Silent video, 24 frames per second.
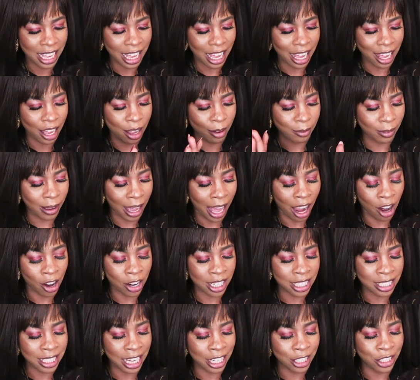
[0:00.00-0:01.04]
I
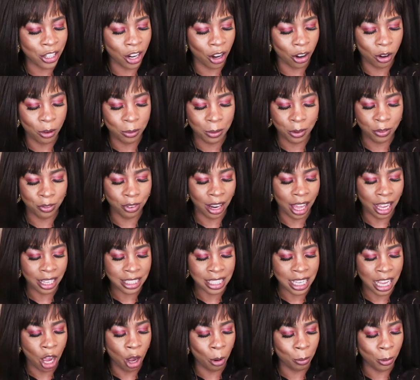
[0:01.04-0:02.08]
already said journal and
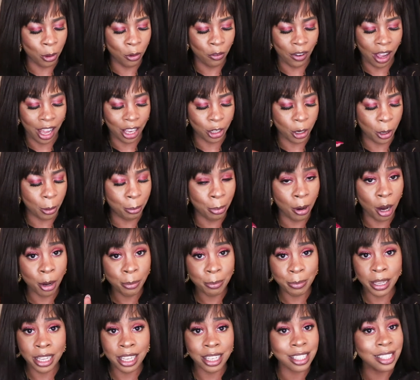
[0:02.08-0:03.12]
reflect to help you find your
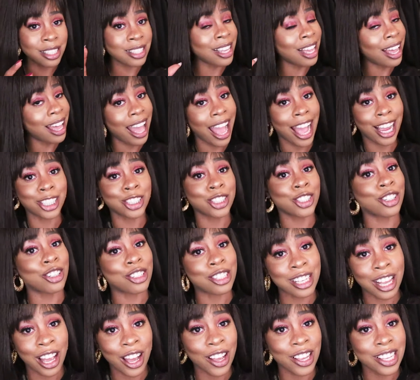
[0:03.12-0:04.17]
purpose, extra
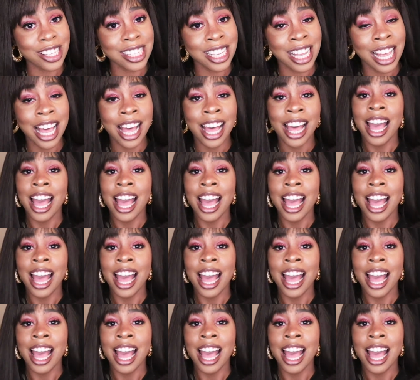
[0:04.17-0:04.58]
sauce.